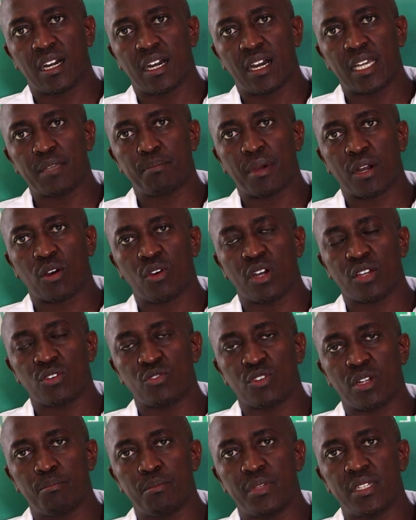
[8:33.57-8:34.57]

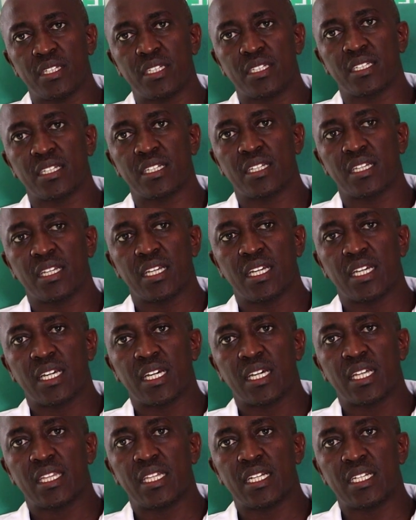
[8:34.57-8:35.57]
hypercoagulability,
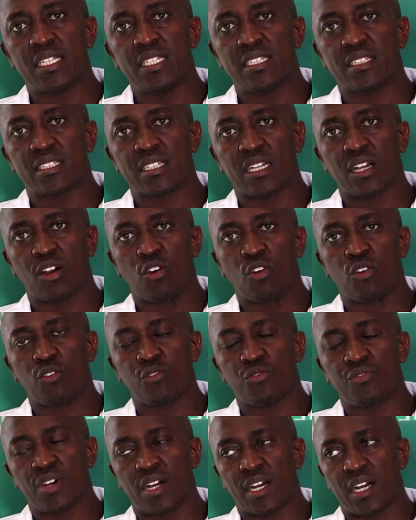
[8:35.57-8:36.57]
the risk
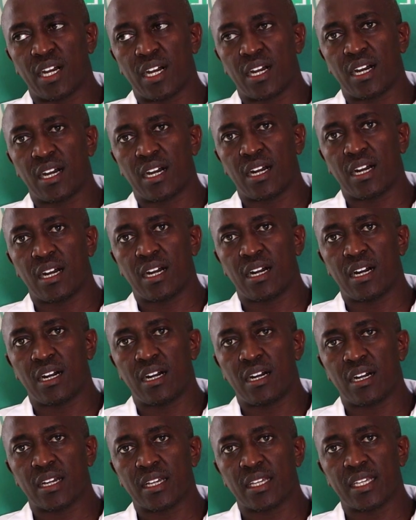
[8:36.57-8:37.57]

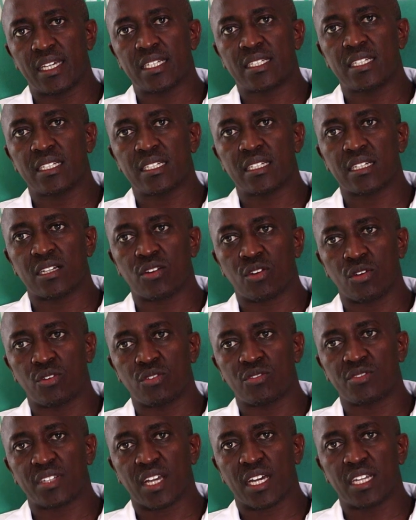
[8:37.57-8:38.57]
of getting
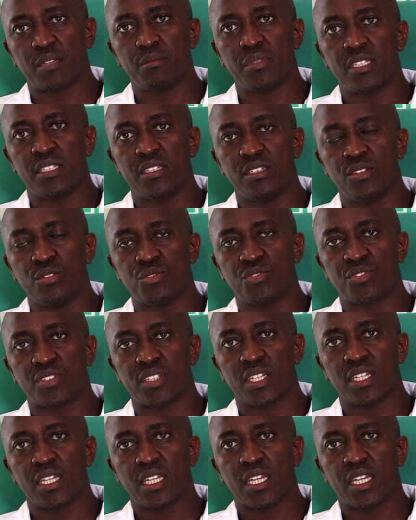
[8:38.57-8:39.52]
clots can be reduced